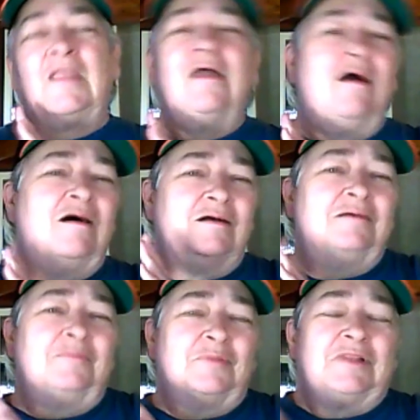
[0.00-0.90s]

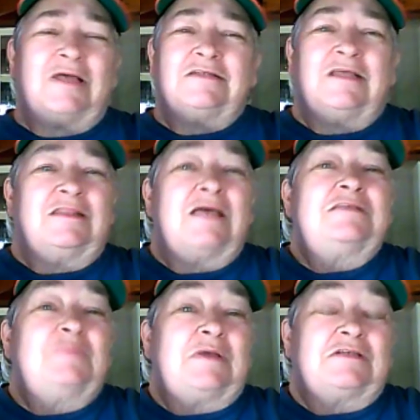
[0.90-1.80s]
that's it.
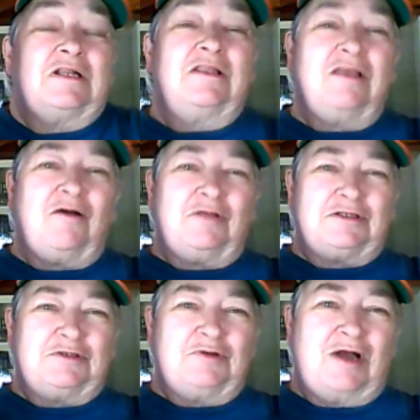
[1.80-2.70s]
That's basically the only
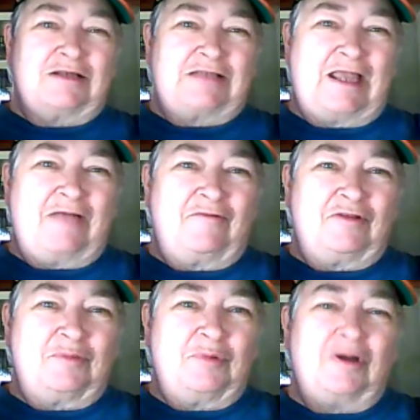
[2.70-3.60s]
two knocks I have
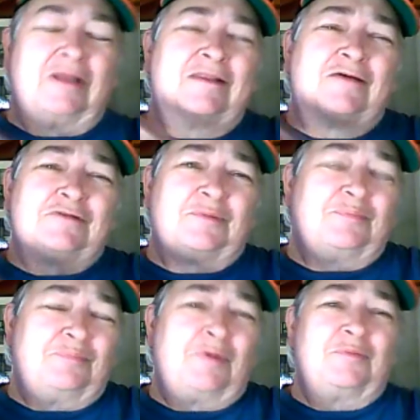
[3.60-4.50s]
on the book, and those are
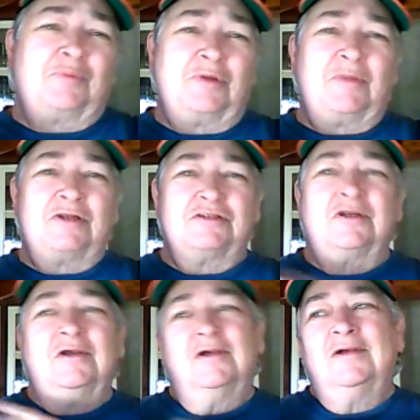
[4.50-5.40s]
both pretty much,
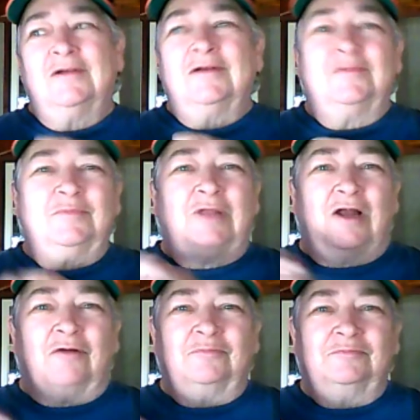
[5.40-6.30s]
you
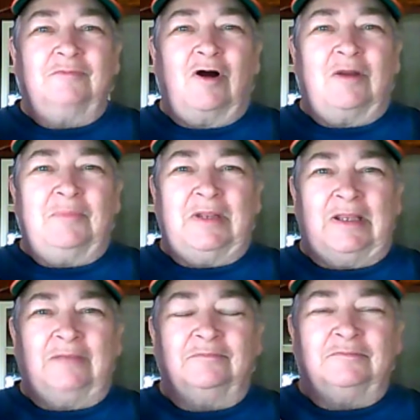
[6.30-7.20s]
know, on
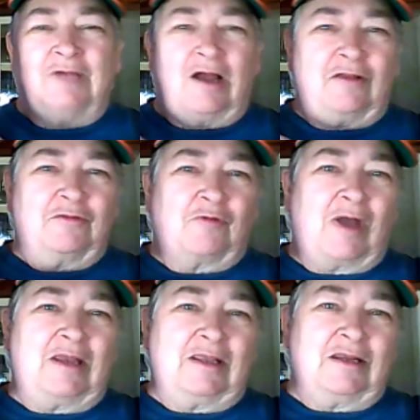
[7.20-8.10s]
me, not on the
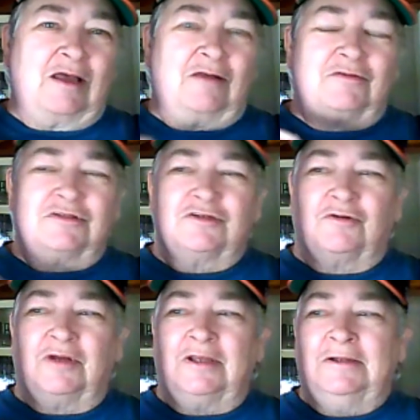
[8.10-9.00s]
writing and not on the
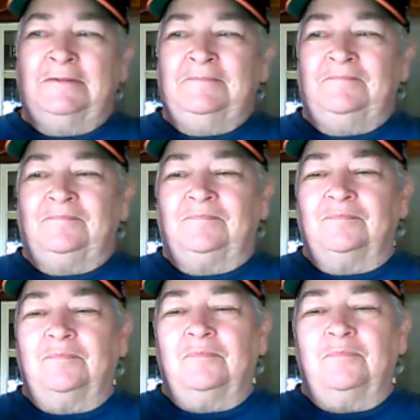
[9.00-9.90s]
story.
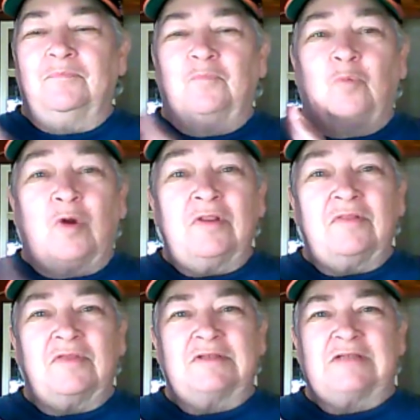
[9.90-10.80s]
One of the
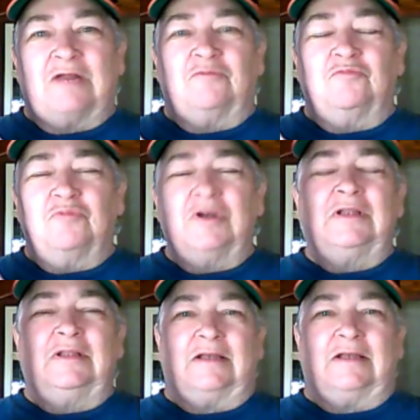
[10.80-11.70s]
things that I
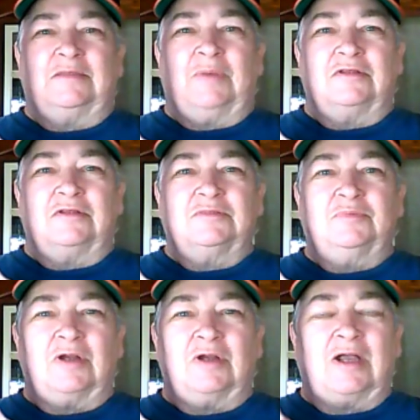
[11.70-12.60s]
really liked about this
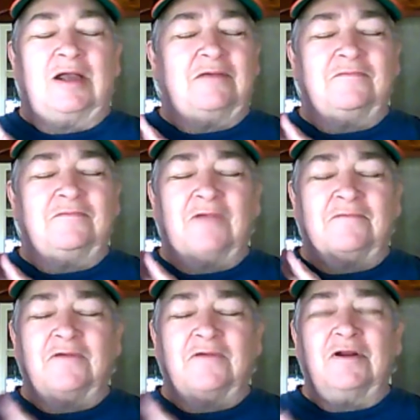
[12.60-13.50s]
book, I
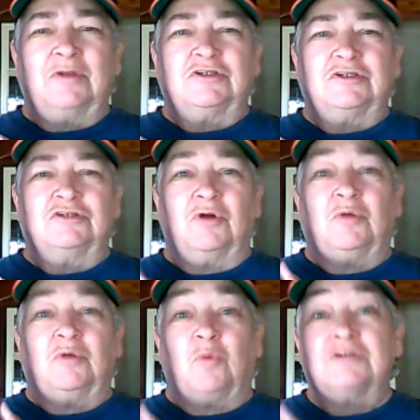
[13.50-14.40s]
very much
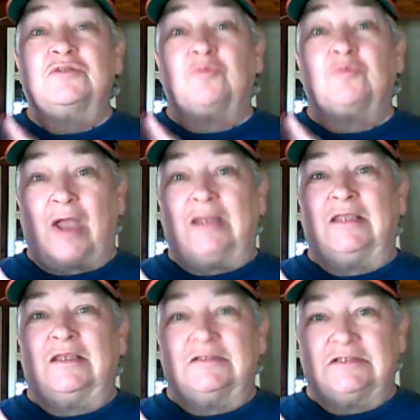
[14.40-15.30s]
enjoyed, was the
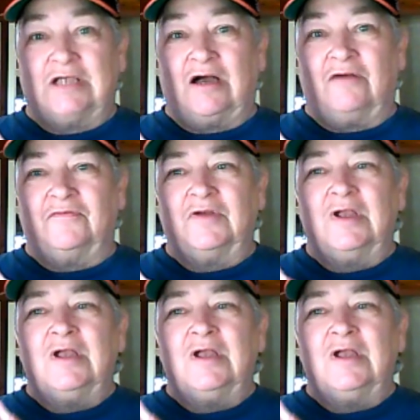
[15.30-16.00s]
writing itself.